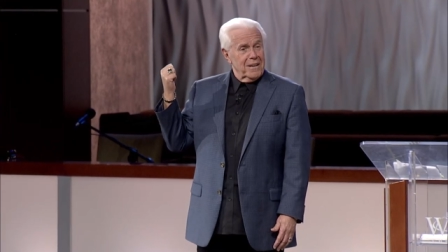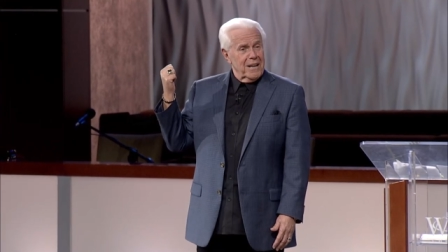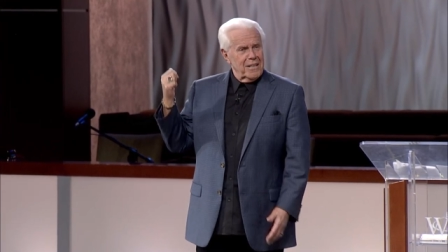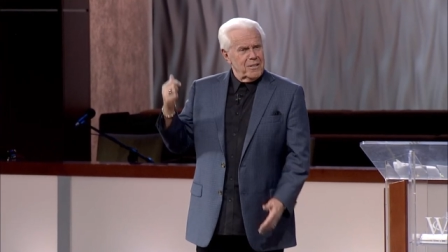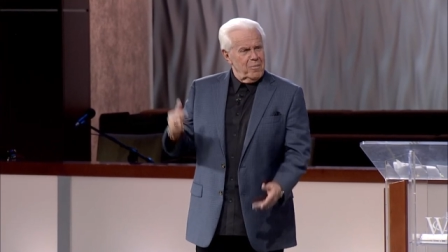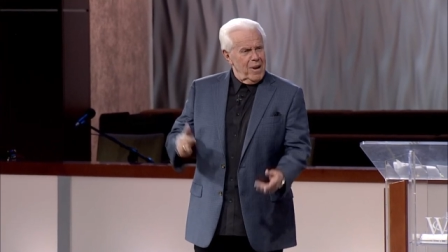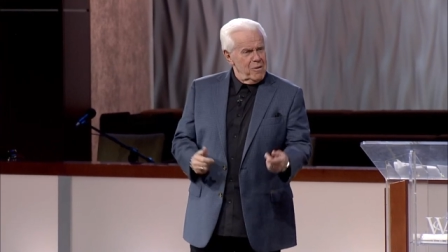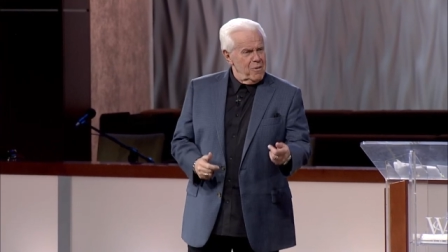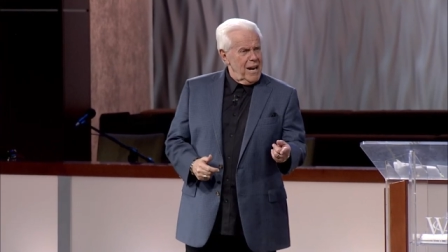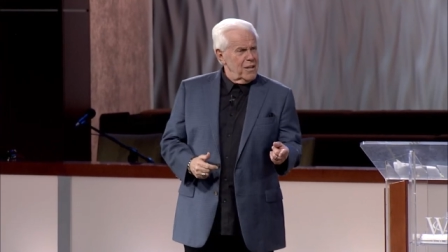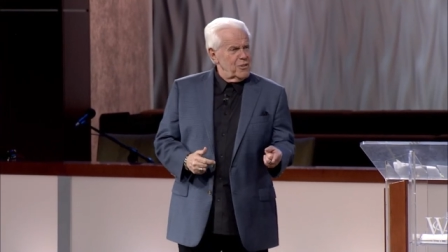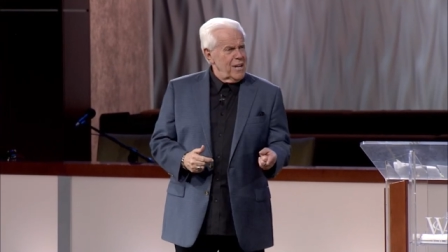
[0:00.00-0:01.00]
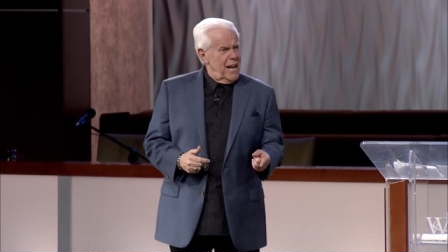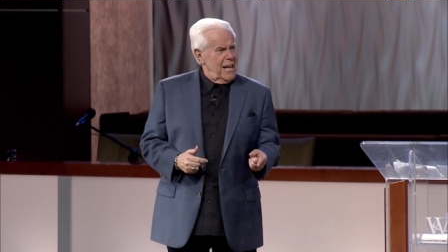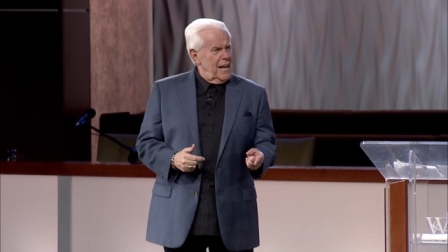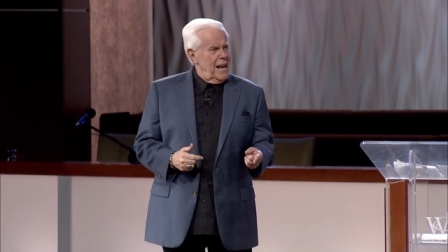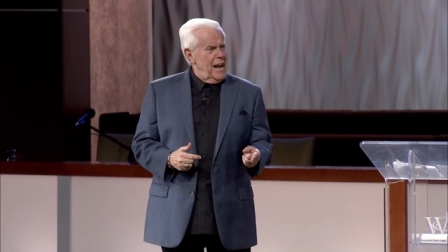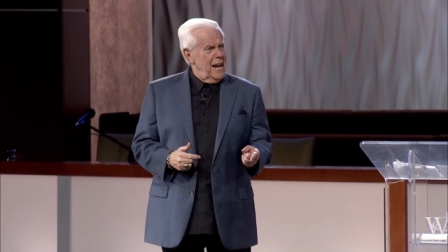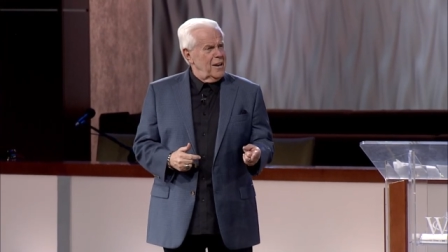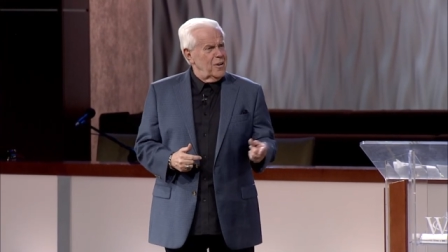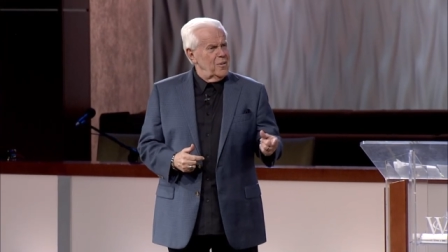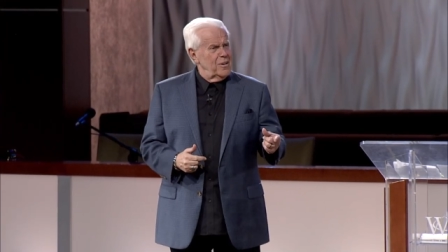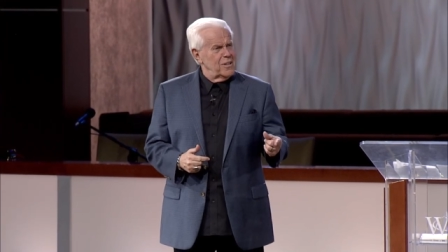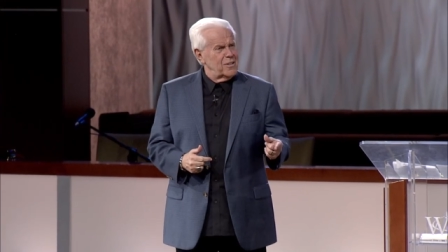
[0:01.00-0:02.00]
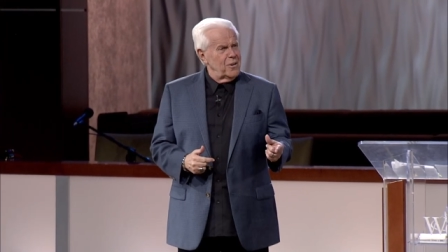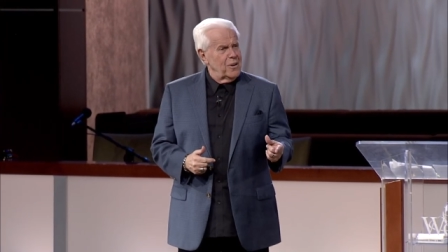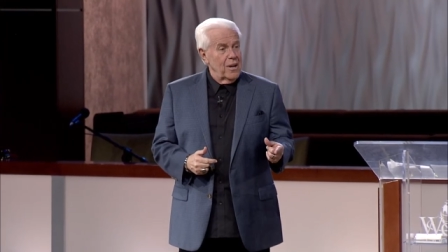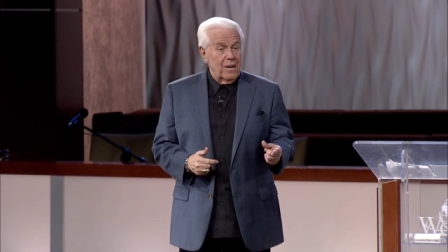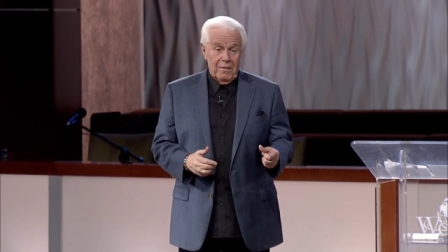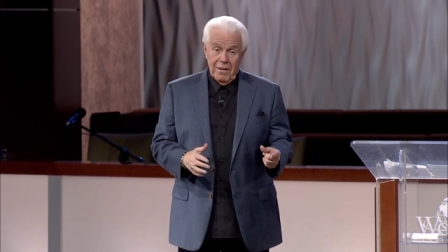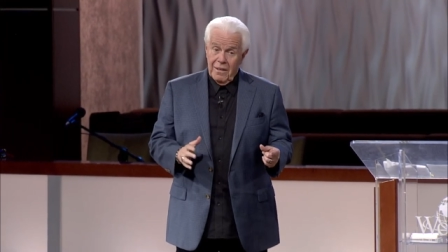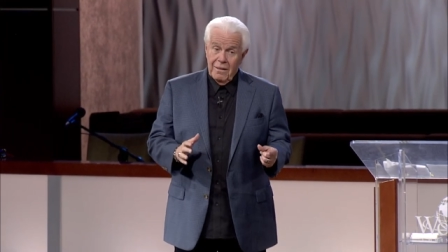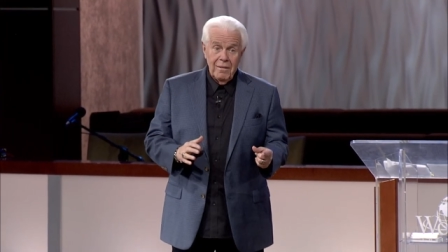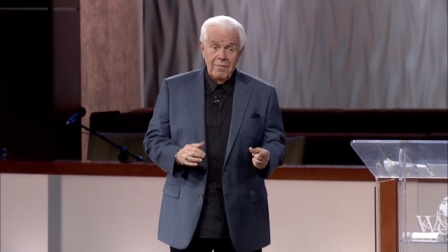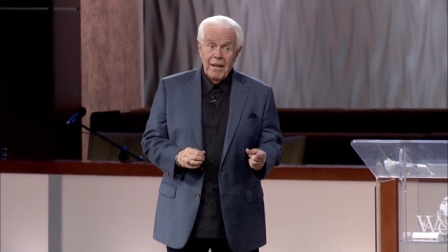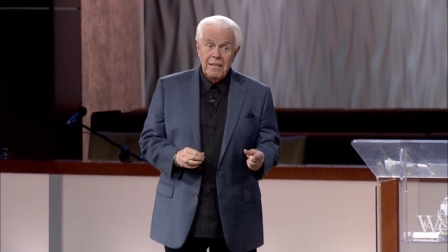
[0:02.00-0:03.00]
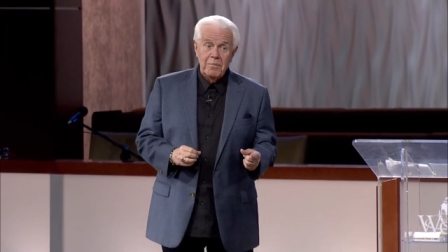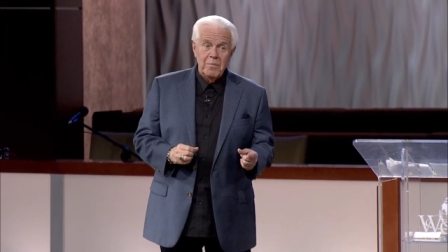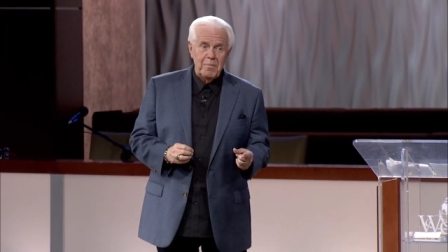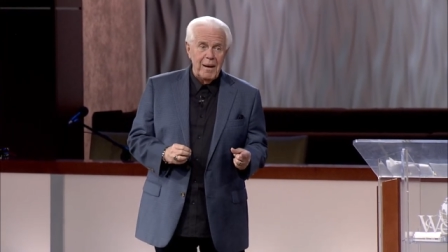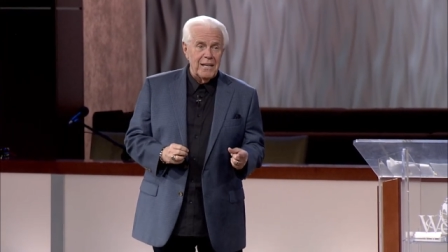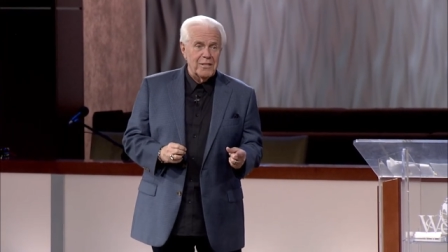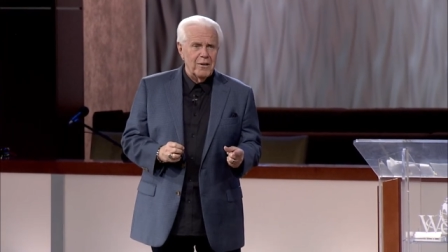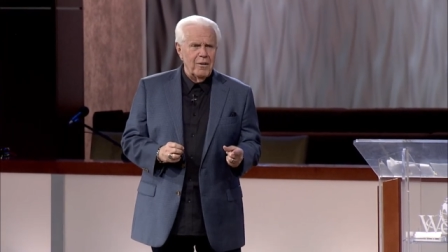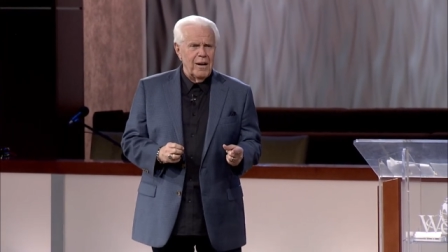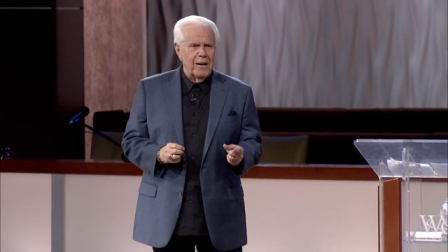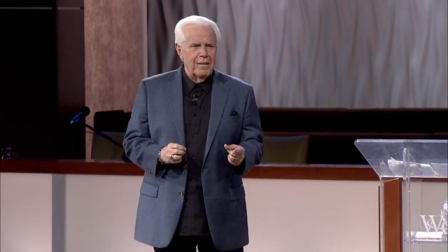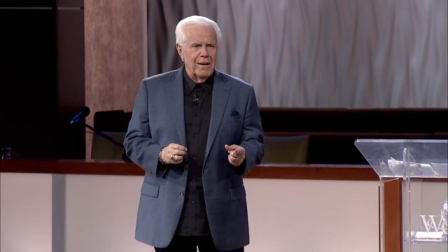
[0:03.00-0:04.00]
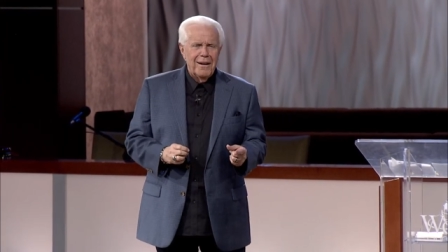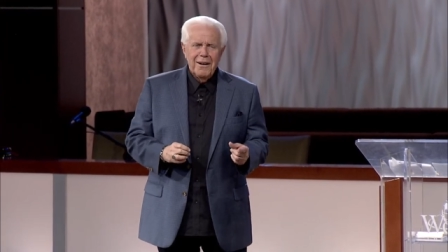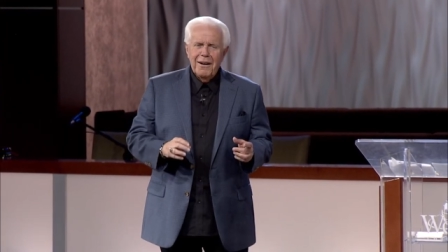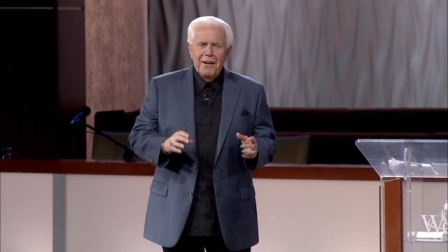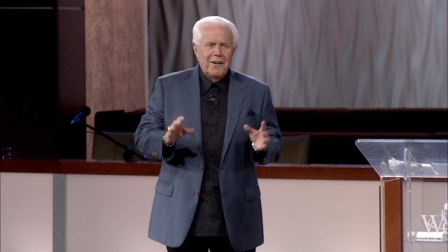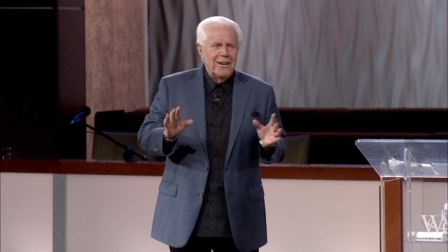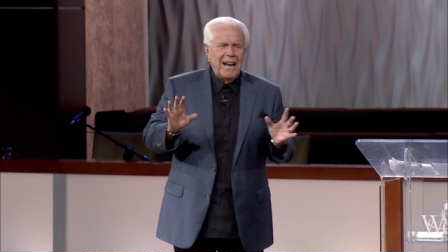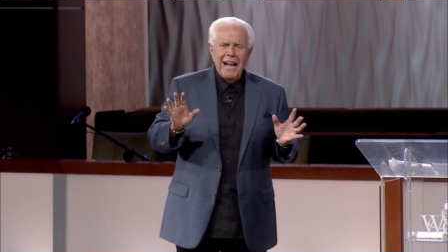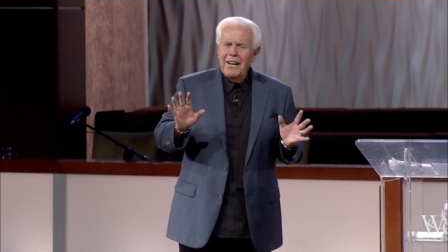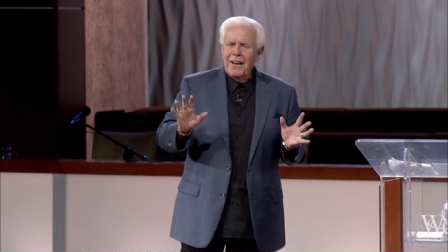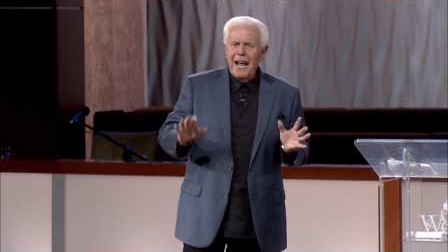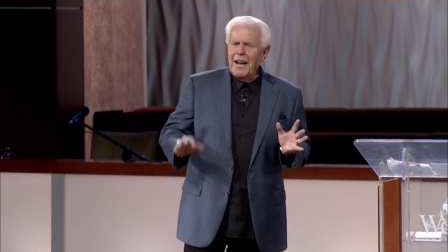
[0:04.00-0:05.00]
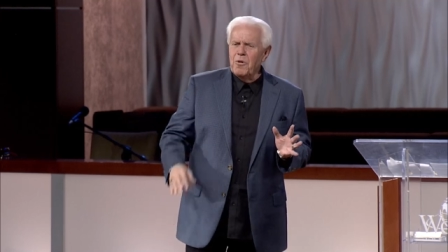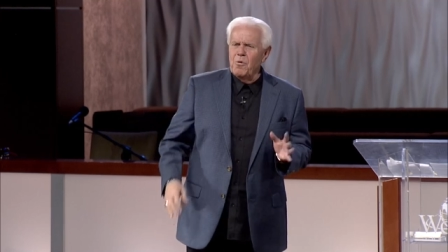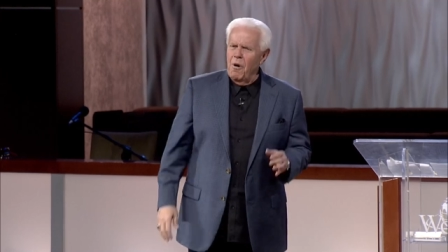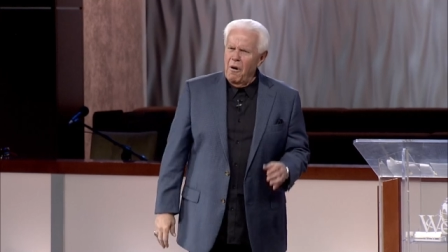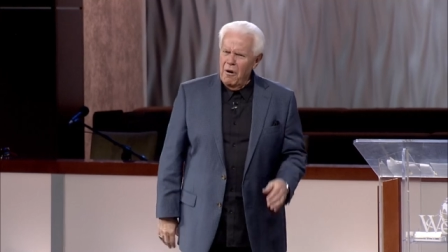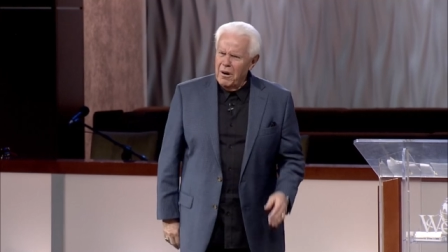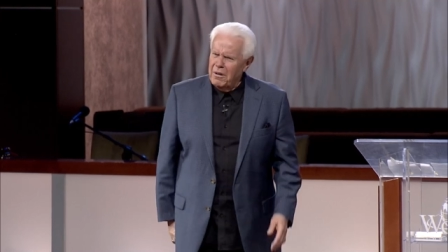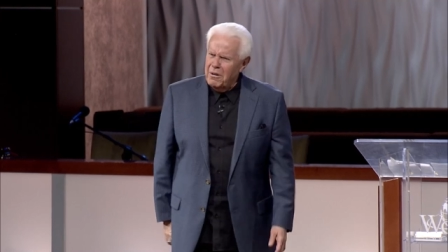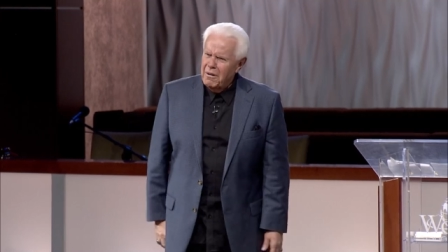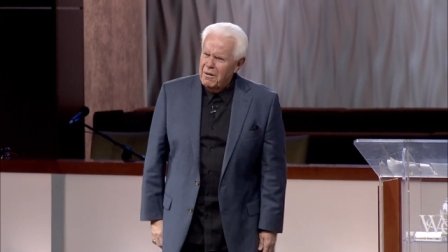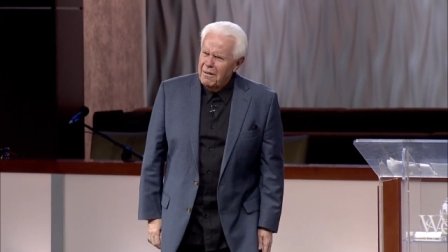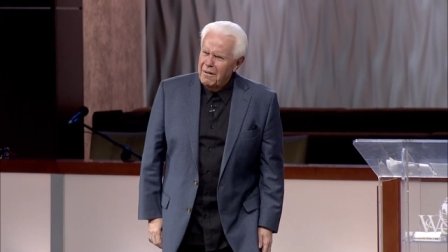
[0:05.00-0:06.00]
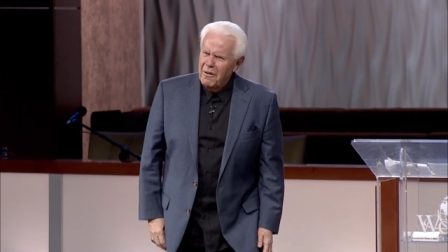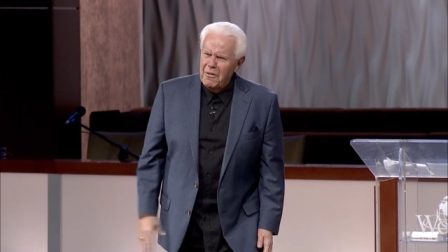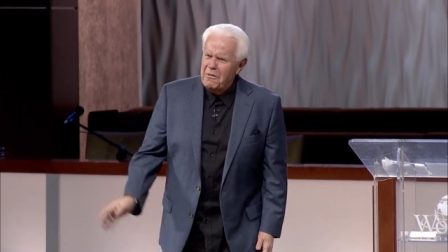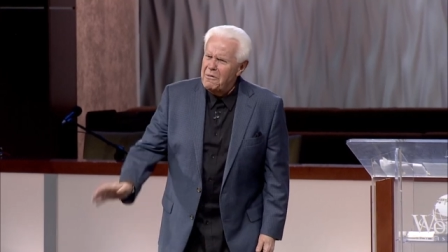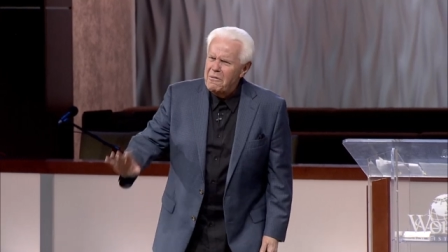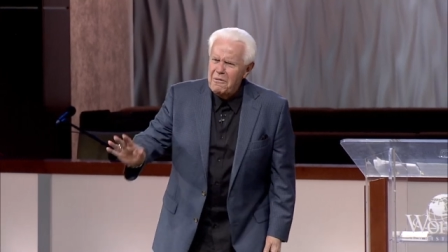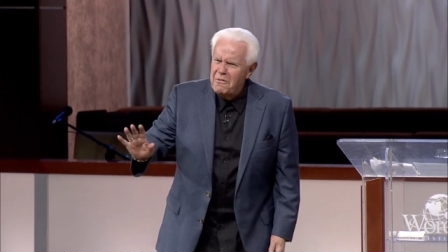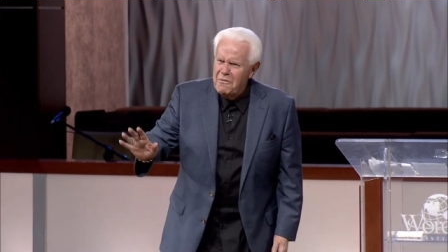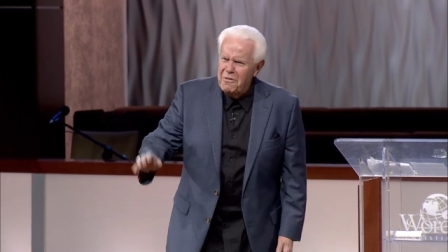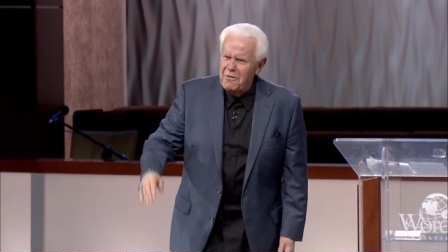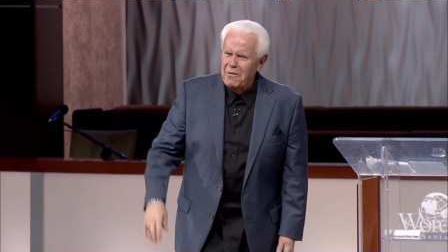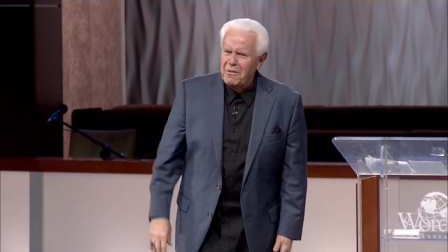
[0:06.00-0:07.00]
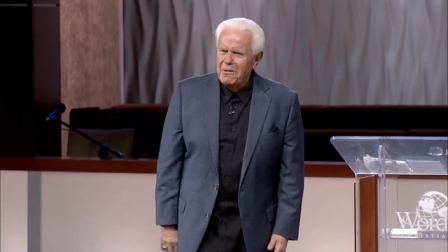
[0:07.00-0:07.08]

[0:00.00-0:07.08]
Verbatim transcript: I said, why you got to stand in line to go in this store? Well, we've had some smash and grab. Oh, not, not New Orleans. Oh, no, oh, no.